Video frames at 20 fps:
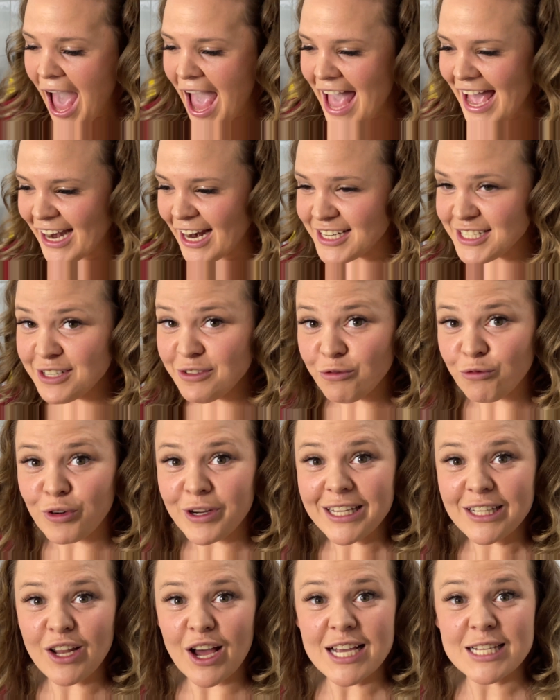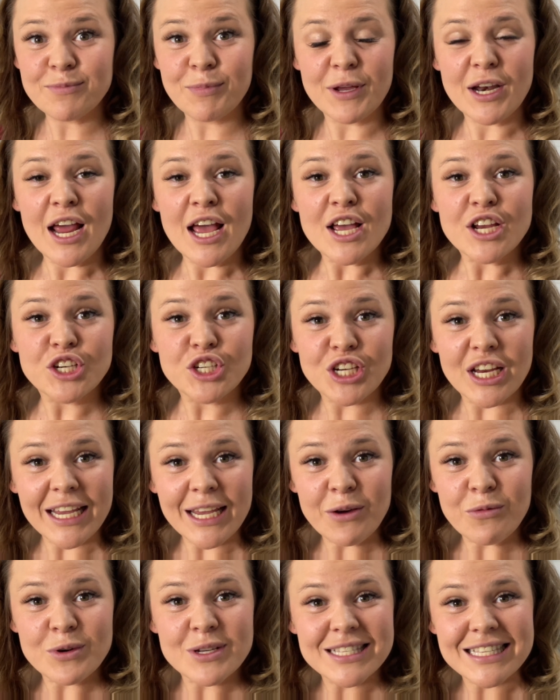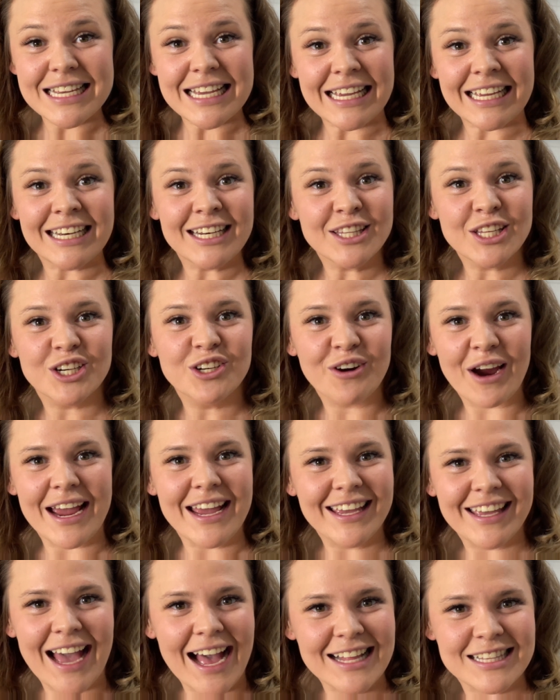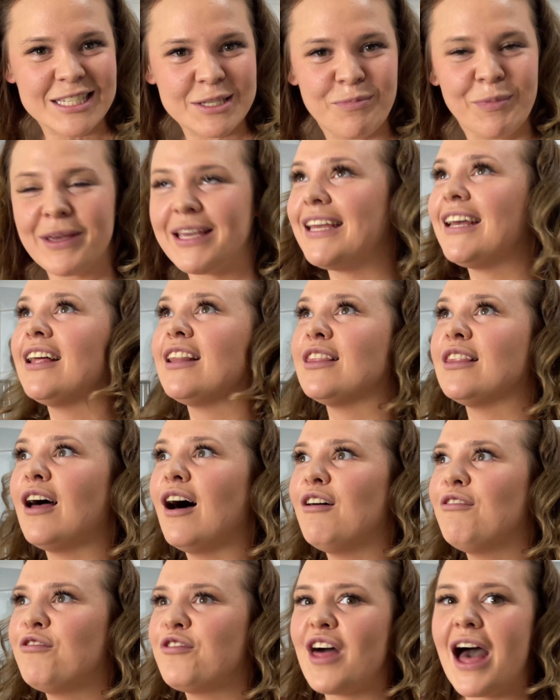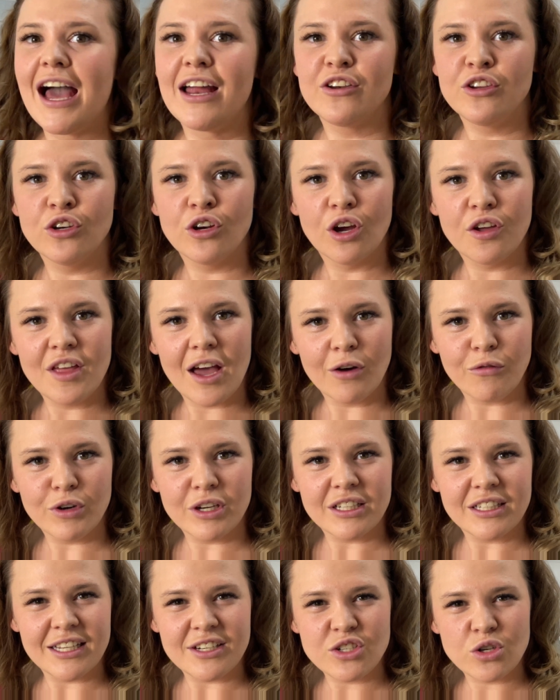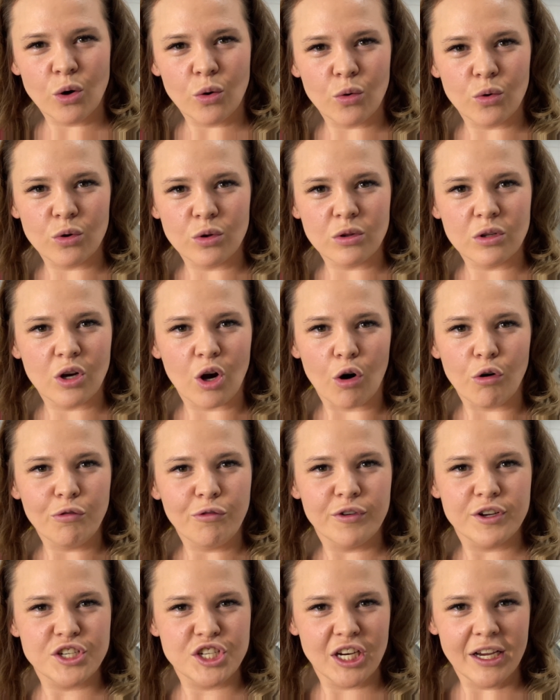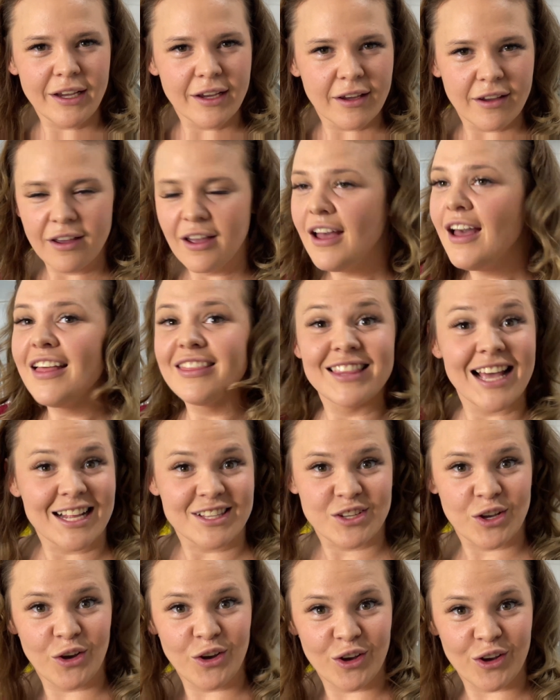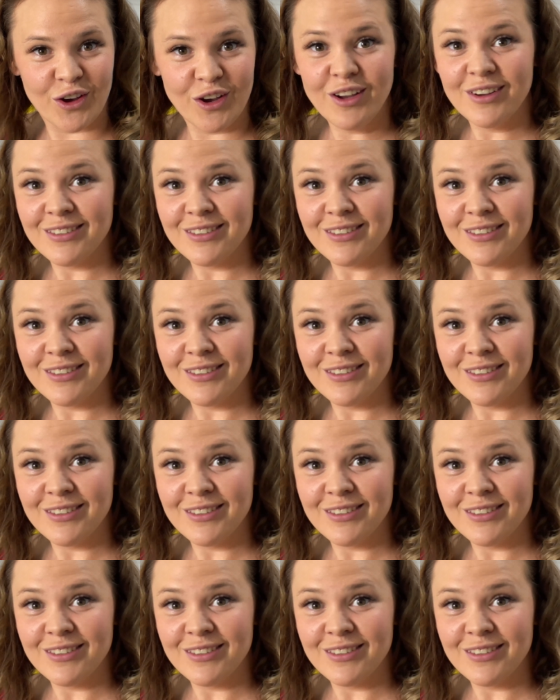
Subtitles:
And I didn't realize, but she was in The Great Gatsby. Love that. You know that really tall golfer chick? That's her.